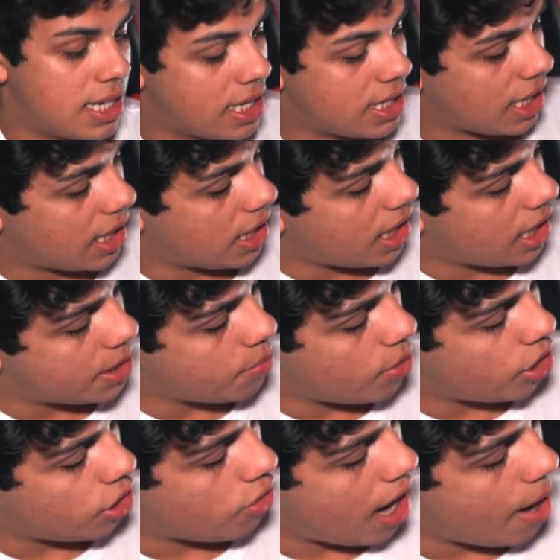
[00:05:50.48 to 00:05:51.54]
There's like a nice
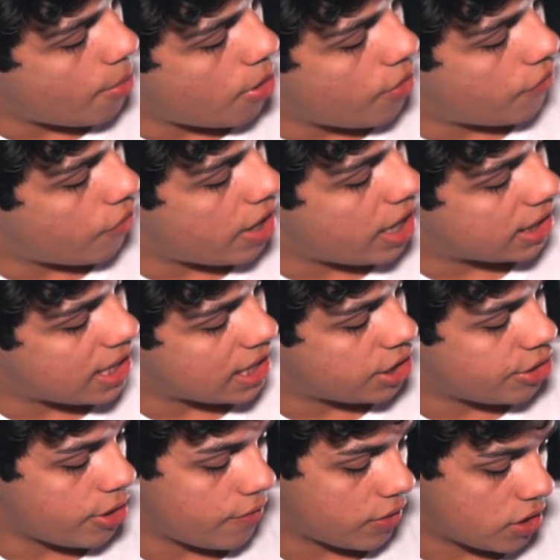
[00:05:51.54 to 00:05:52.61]
monogram over it. It
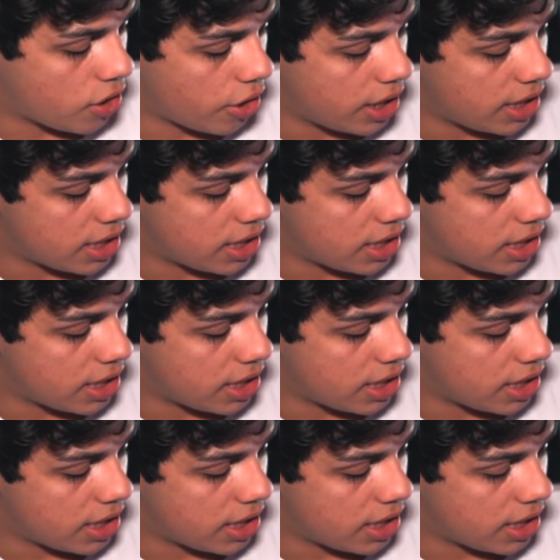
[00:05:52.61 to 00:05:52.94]
says Louis Vuitton